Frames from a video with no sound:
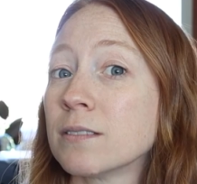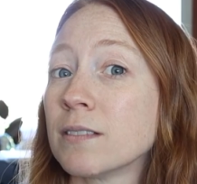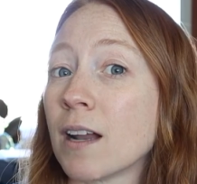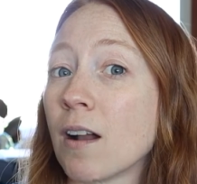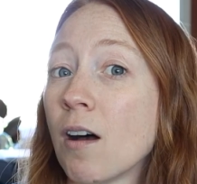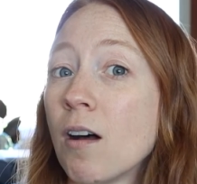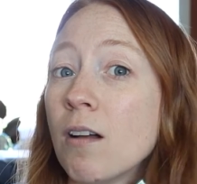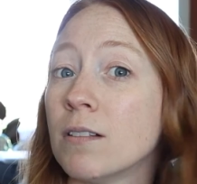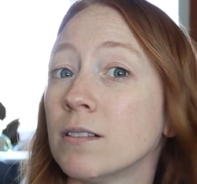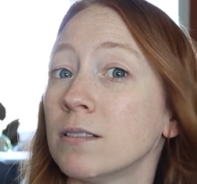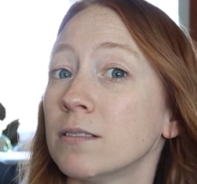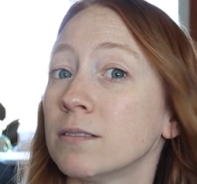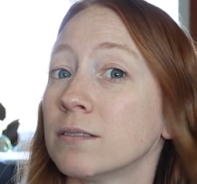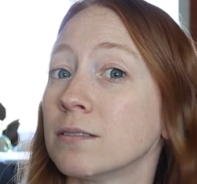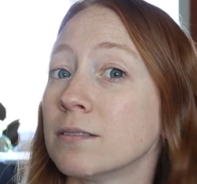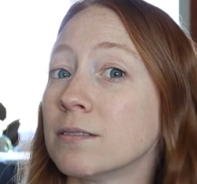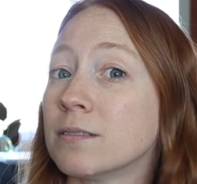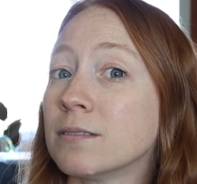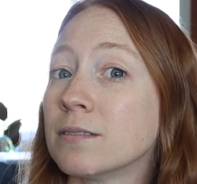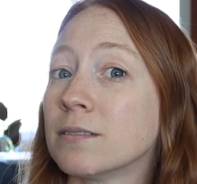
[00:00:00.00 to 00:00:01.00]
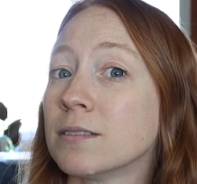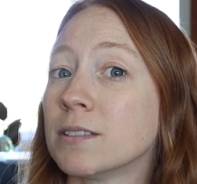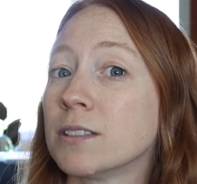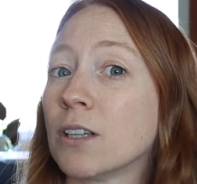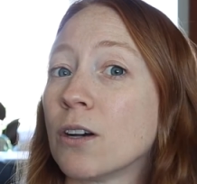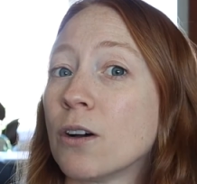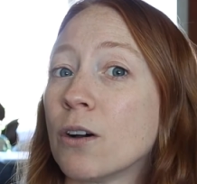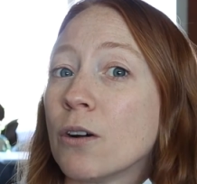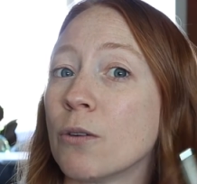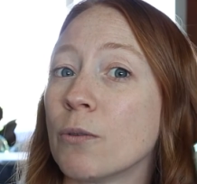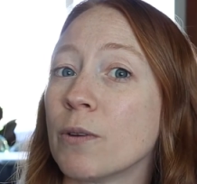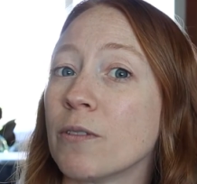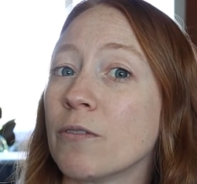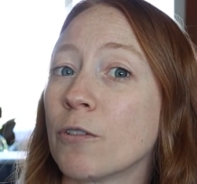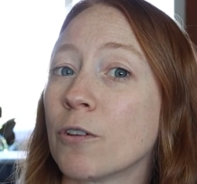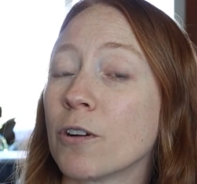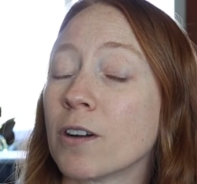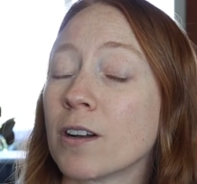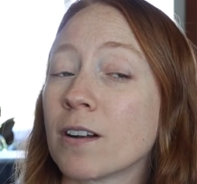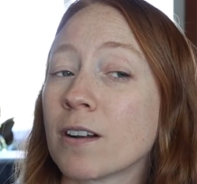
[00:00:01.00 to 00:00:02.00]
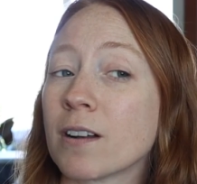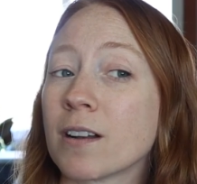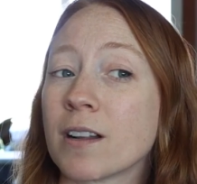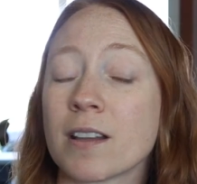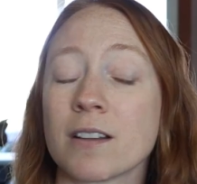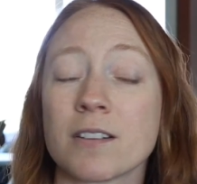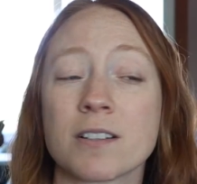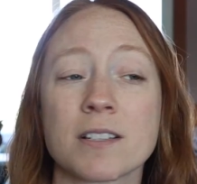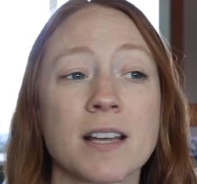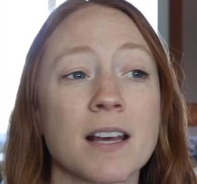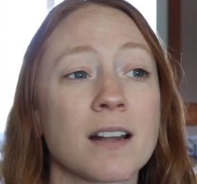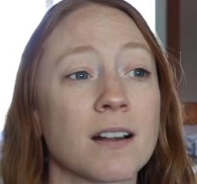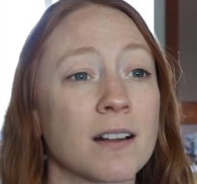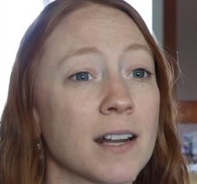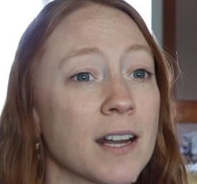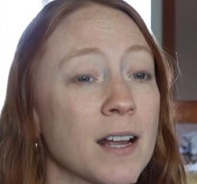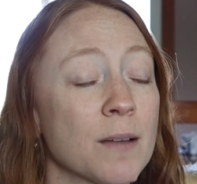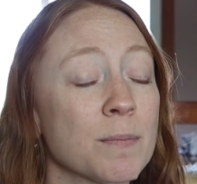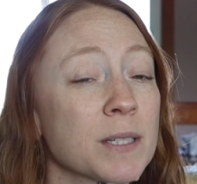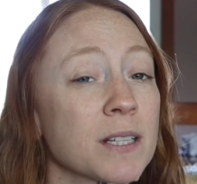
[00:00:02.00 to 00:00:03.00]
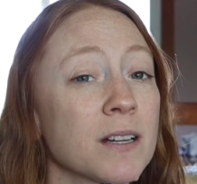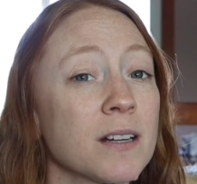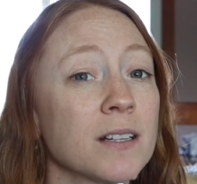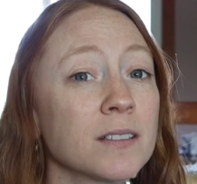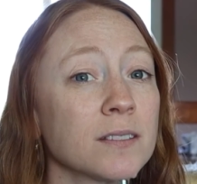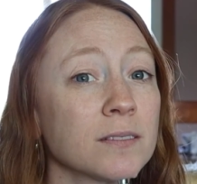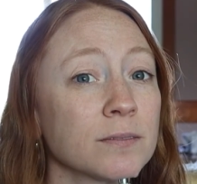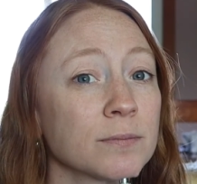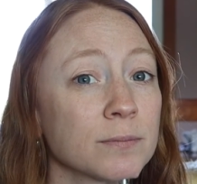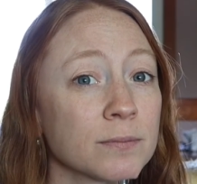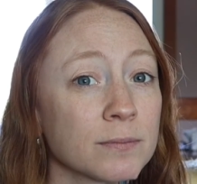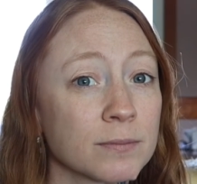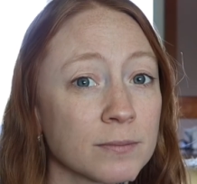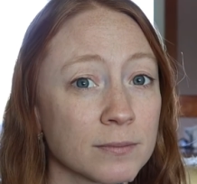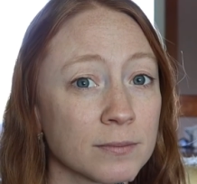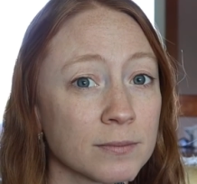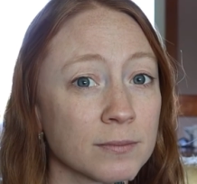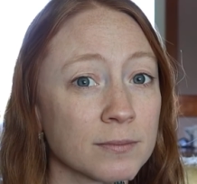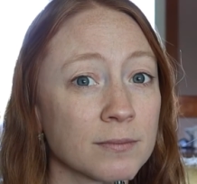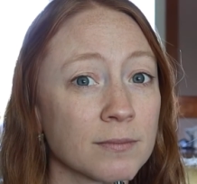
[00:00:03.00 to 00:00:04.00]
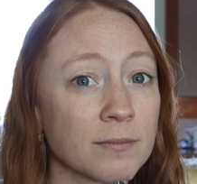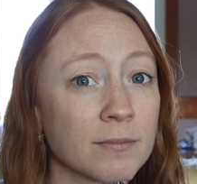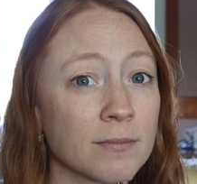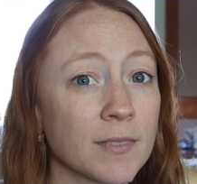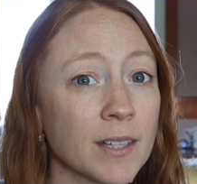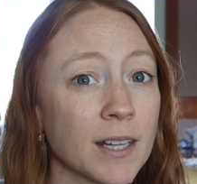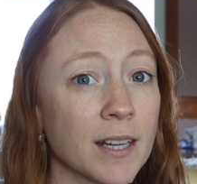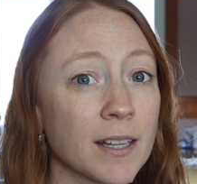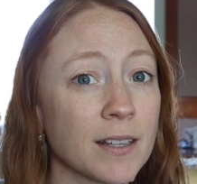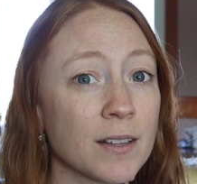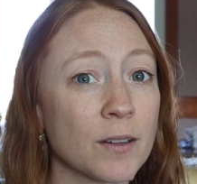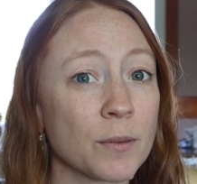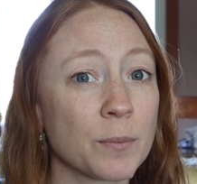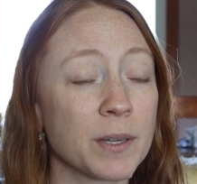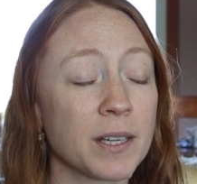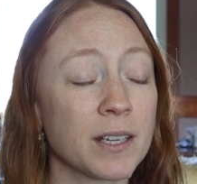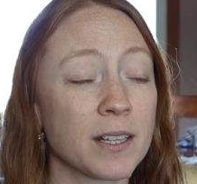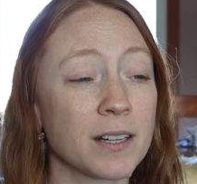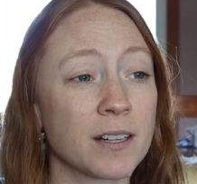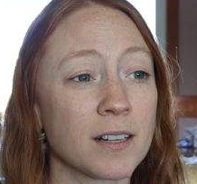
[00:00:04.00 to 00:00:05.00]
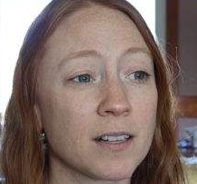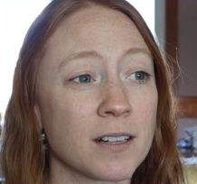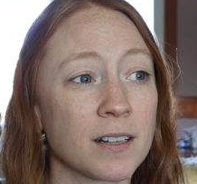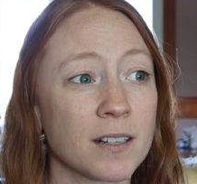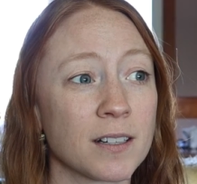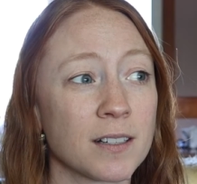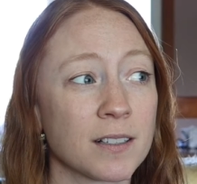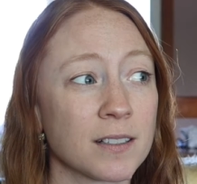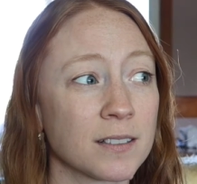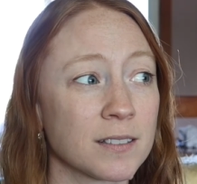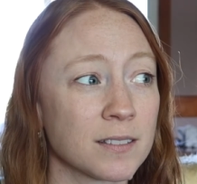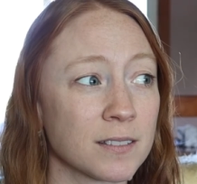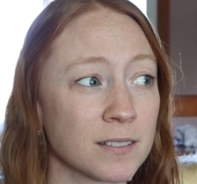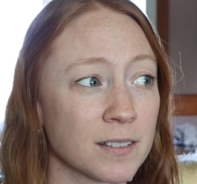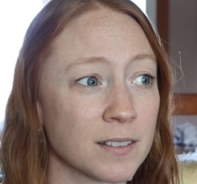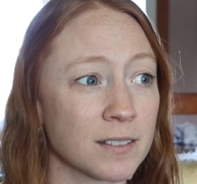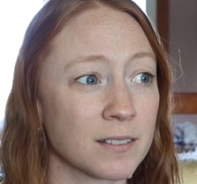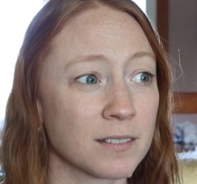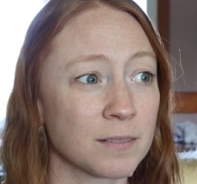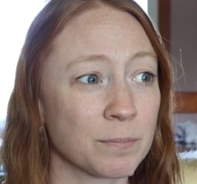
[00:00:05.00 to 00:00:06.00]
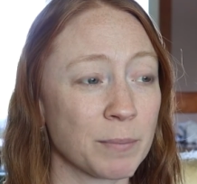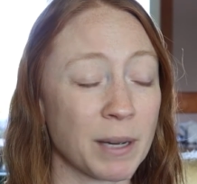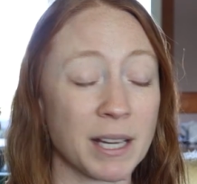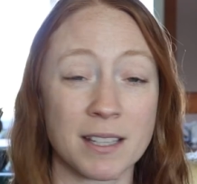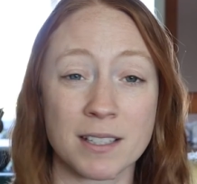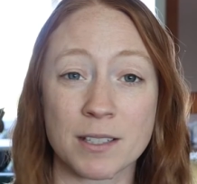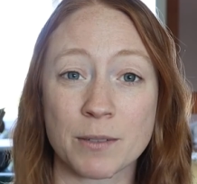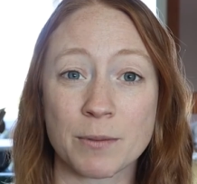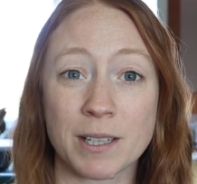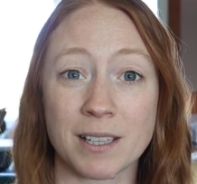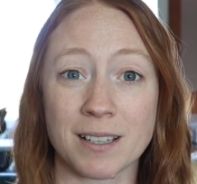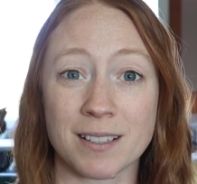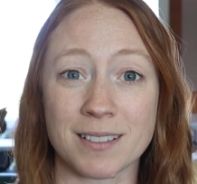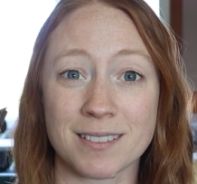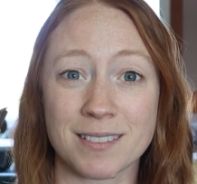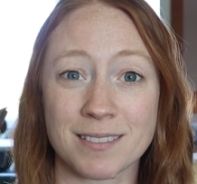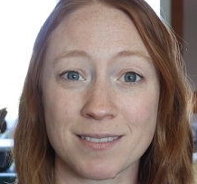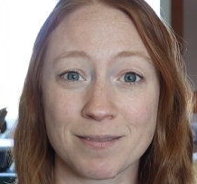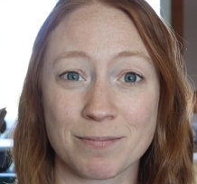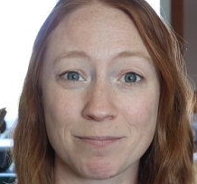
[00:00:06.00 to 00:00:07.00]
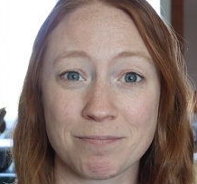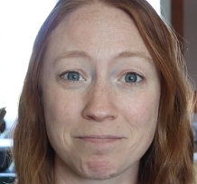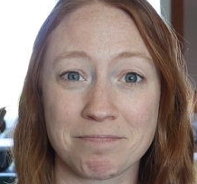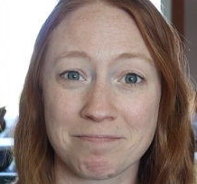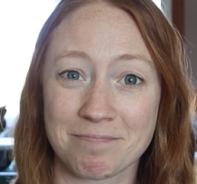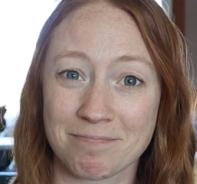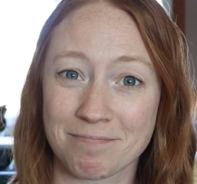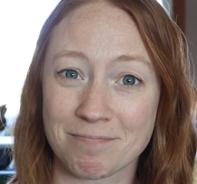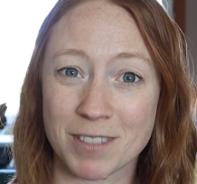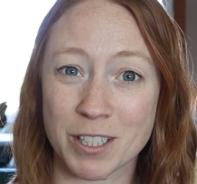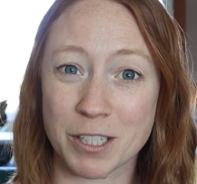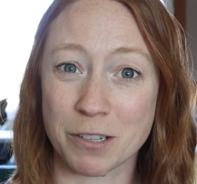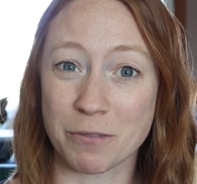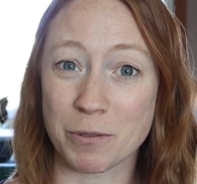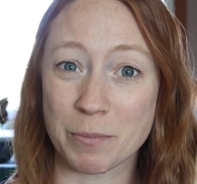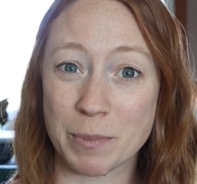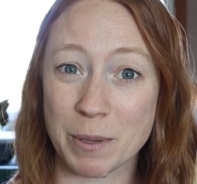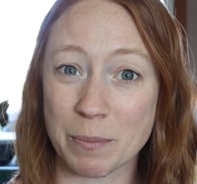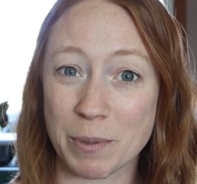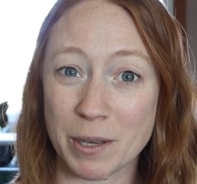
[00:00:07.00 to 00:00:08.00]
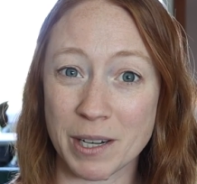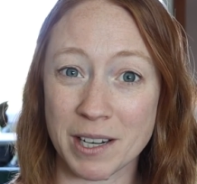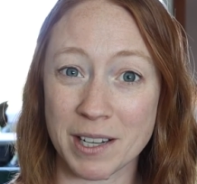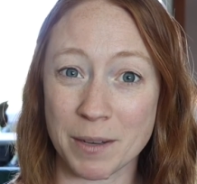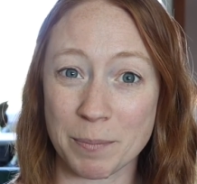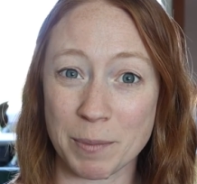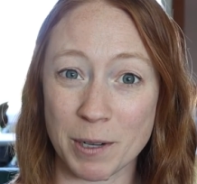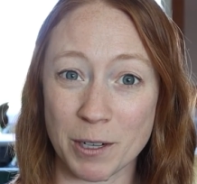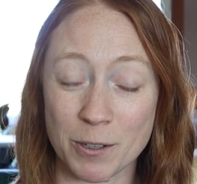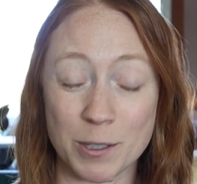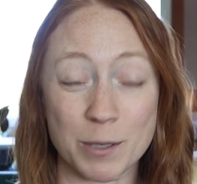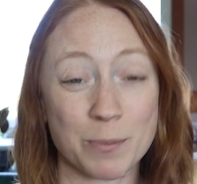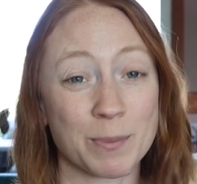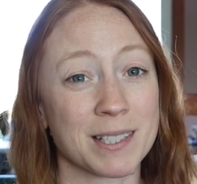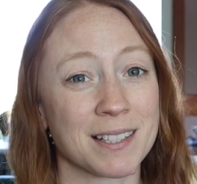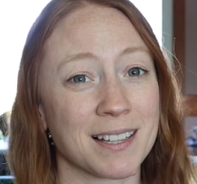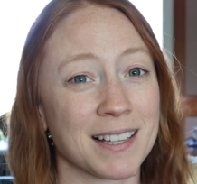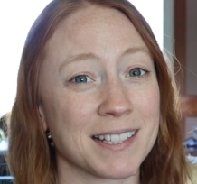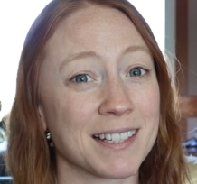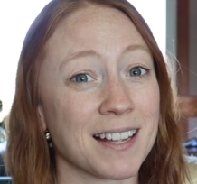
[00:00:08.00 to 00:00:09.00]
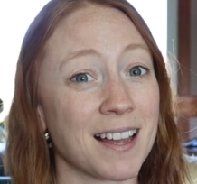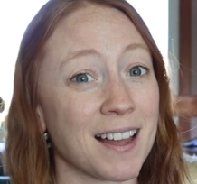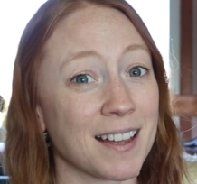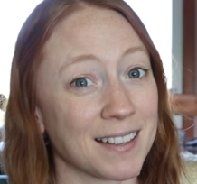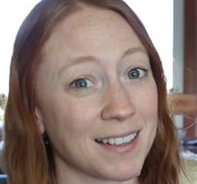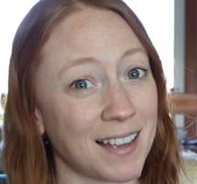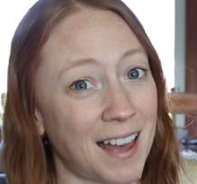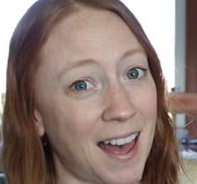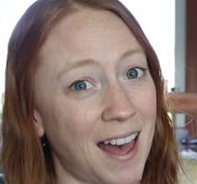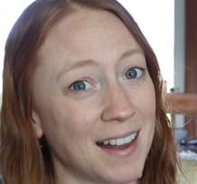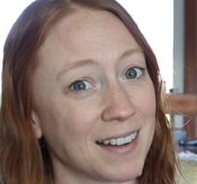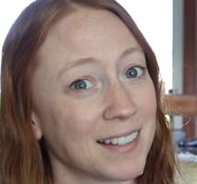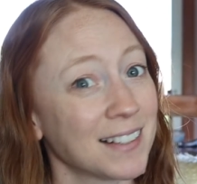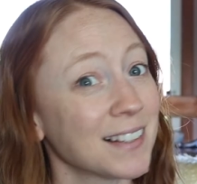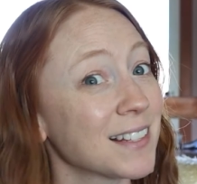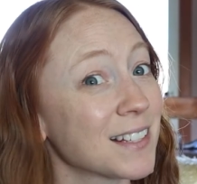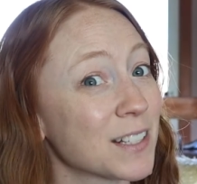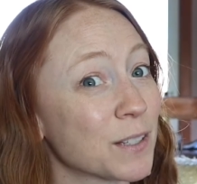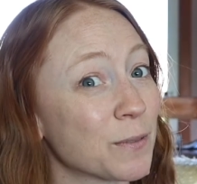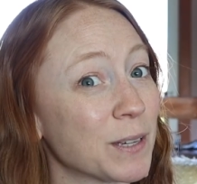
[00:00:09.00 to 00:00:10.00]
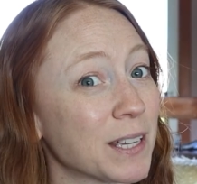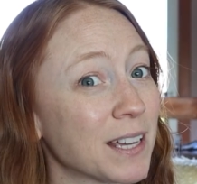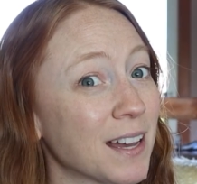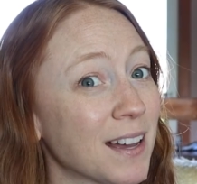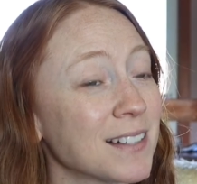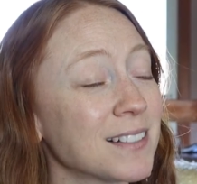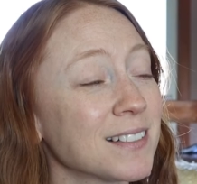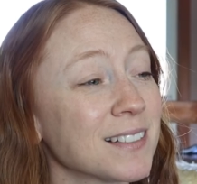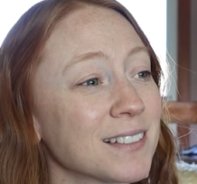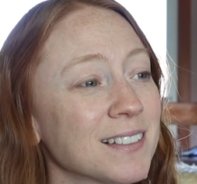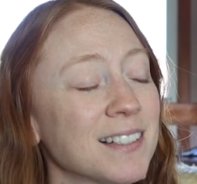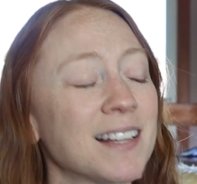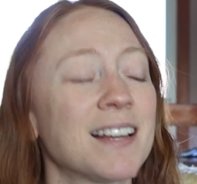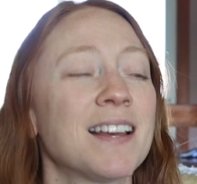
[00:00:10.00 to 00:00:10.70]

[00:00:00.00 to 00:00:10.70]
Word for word: at all, so we've ordered another set on Amazon, and they'll be here by this weekend. So we'll be putting up our Christmas lights again this weekend.